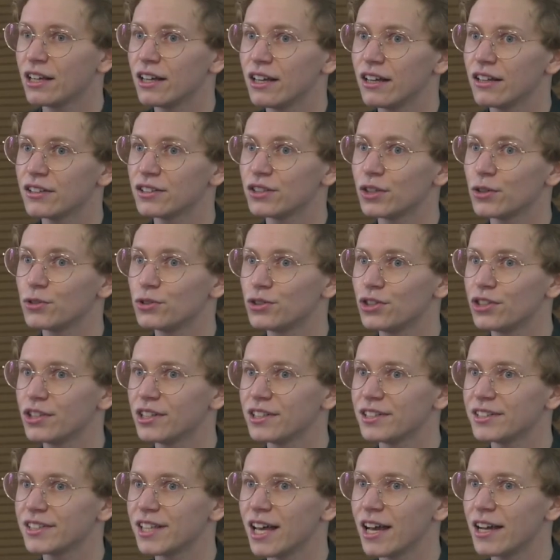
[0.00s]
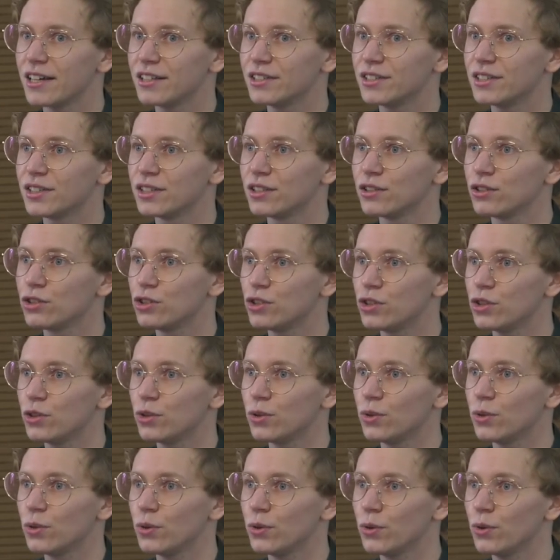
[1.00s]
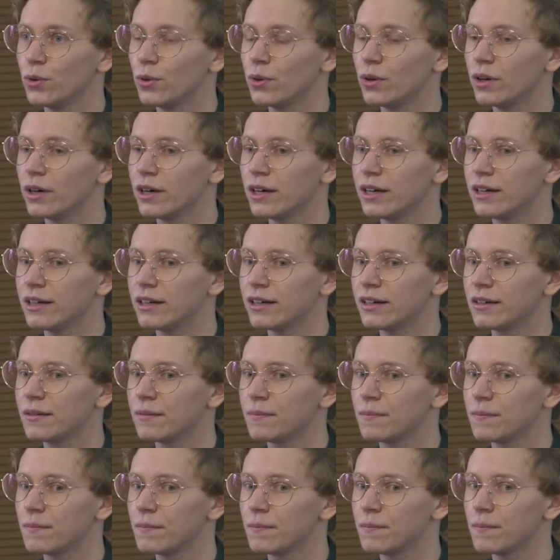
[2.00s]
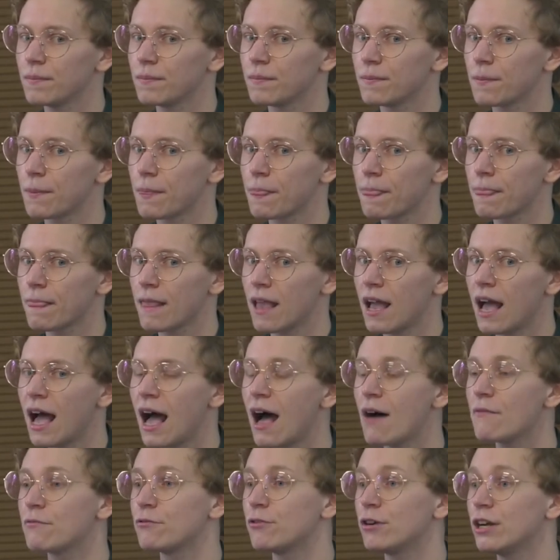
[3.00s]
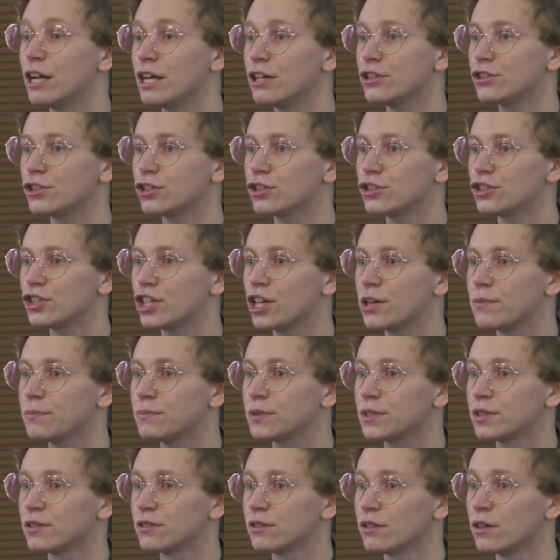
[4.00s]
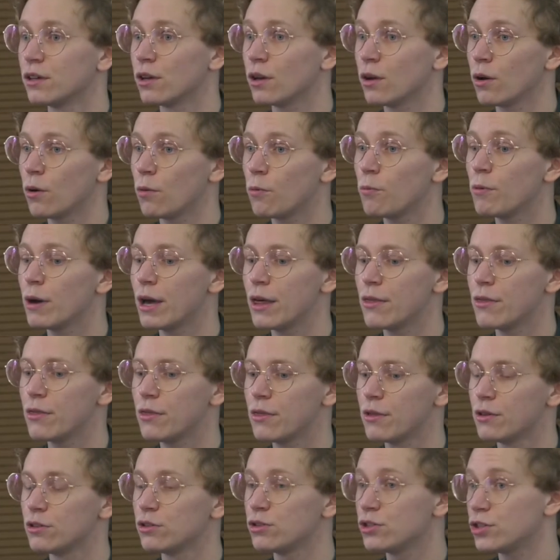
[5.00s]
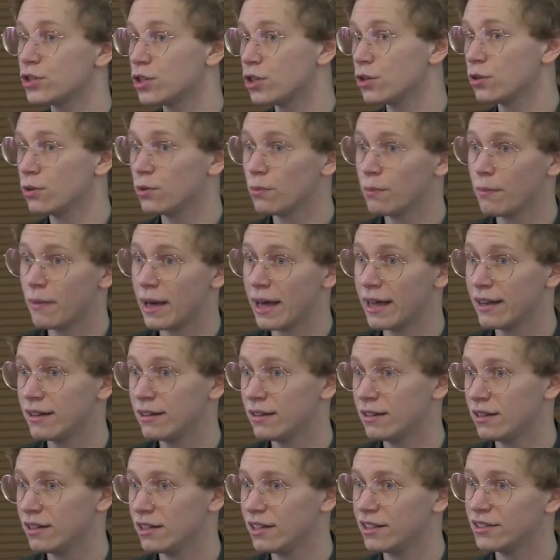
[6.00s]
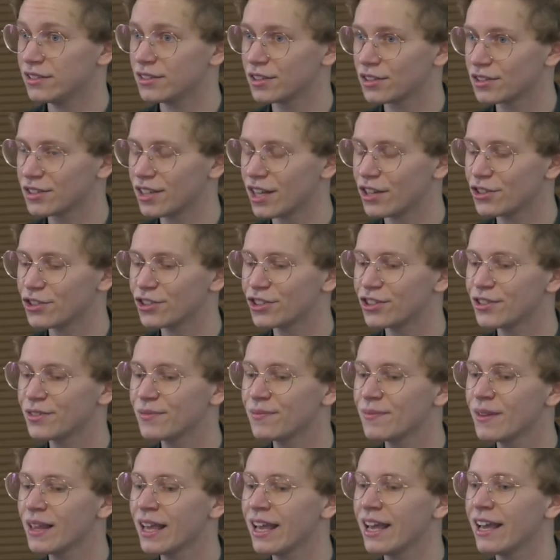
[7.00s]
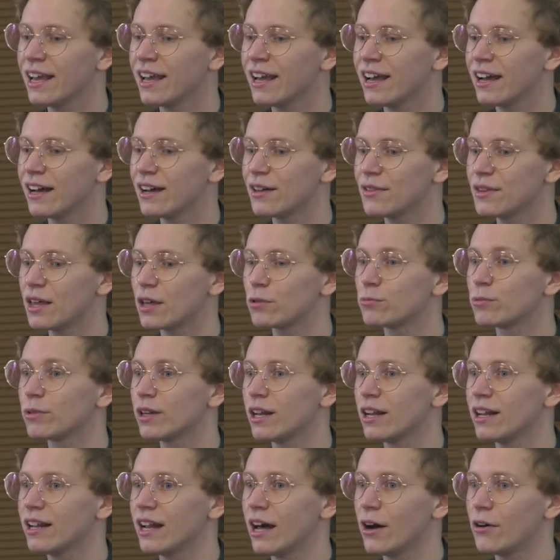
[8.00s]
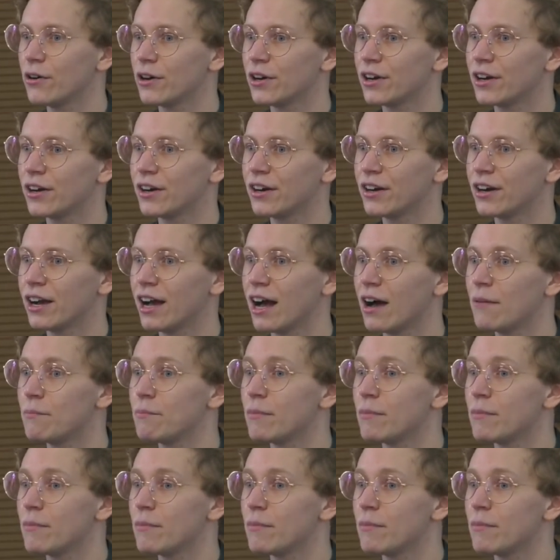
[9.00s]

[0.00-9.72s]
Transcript: uh, so she decides to um, have relationships with two men in succession uh, that will allow her a